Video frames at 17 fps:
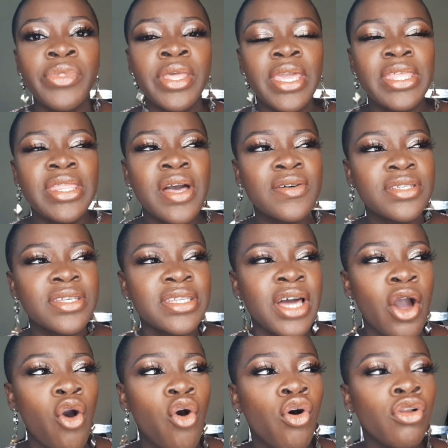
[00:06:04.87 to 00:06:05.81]
He now said
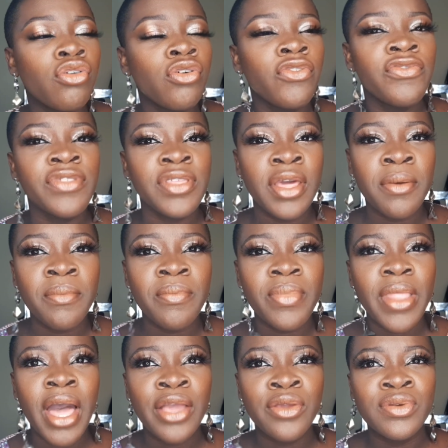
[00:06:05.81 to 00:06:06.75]
that all of them
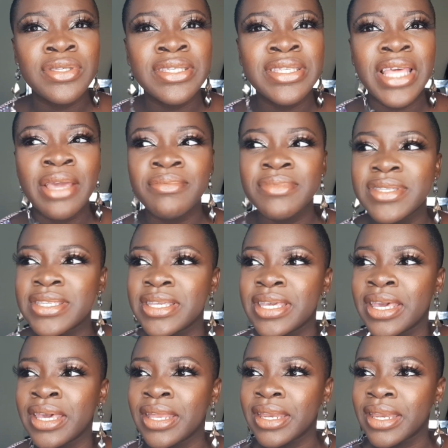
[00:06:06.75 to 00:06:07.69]
are using
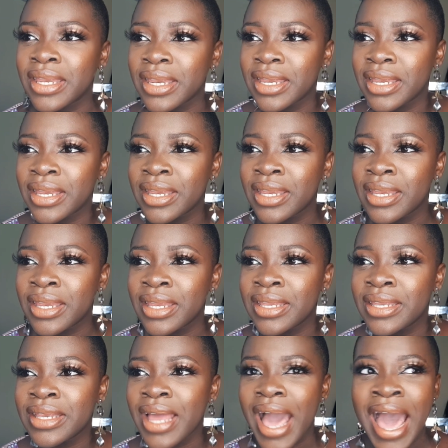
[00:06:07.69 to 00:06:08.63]
MTN.
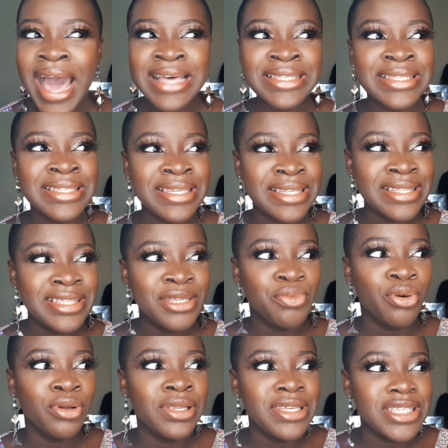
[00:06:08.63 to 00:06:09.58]
As in the
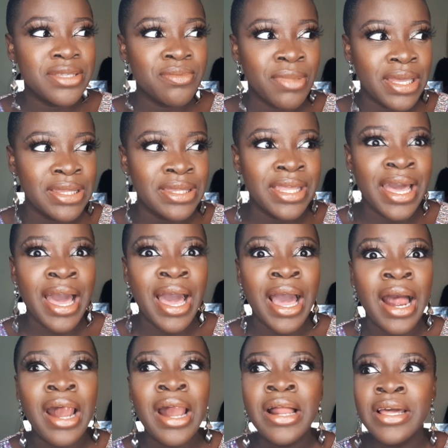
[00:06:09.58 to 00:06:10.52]
policemen,
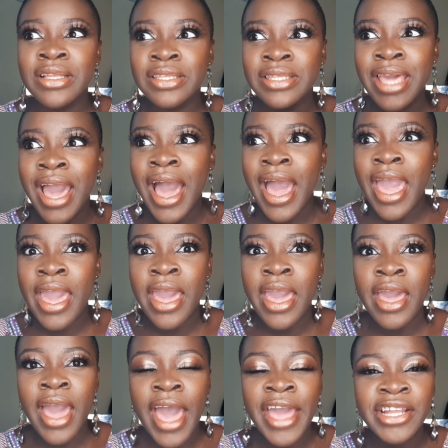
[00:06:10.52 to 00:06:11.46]
their
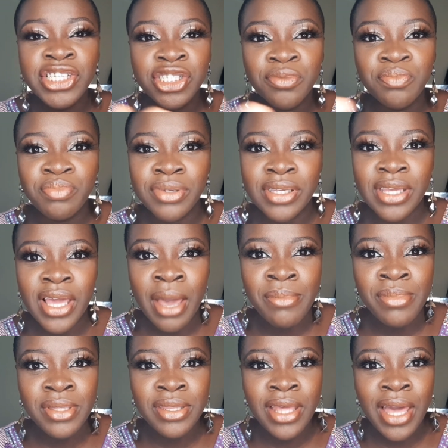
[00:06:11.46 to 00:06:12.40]
IGP, I
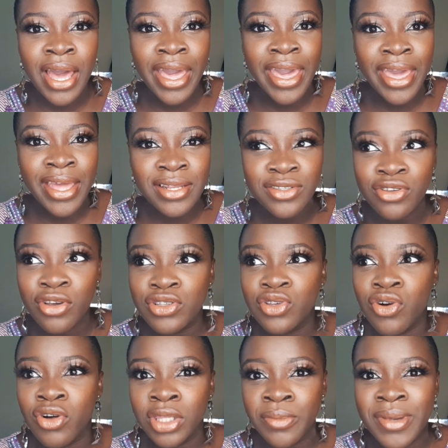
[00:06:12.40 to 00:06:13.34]
be their head, just
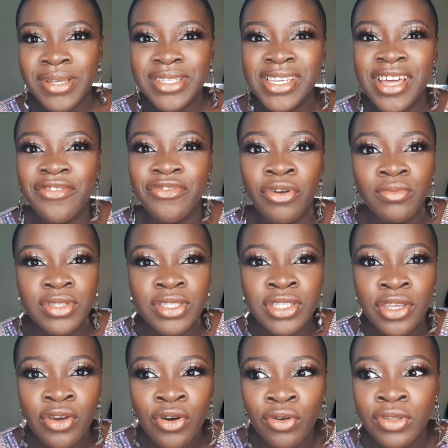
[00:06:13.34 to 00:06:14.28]
called them and said that from
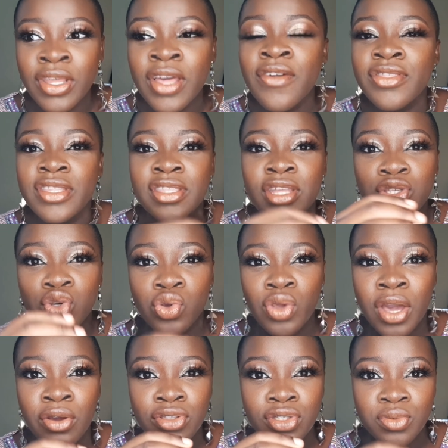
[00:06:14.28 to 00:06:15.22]
today on, the network we
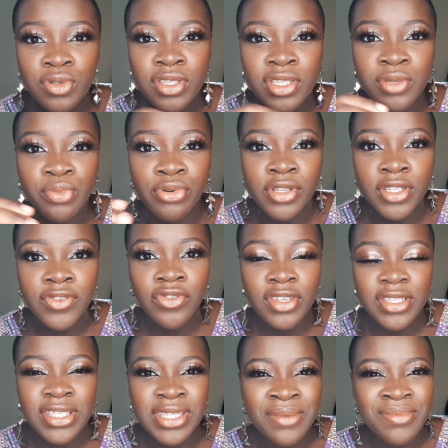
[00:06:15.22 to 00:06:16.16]
are going to be using police
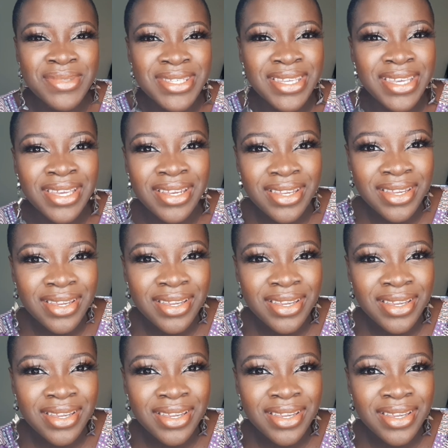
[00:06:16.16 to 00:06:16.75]
force is MTN.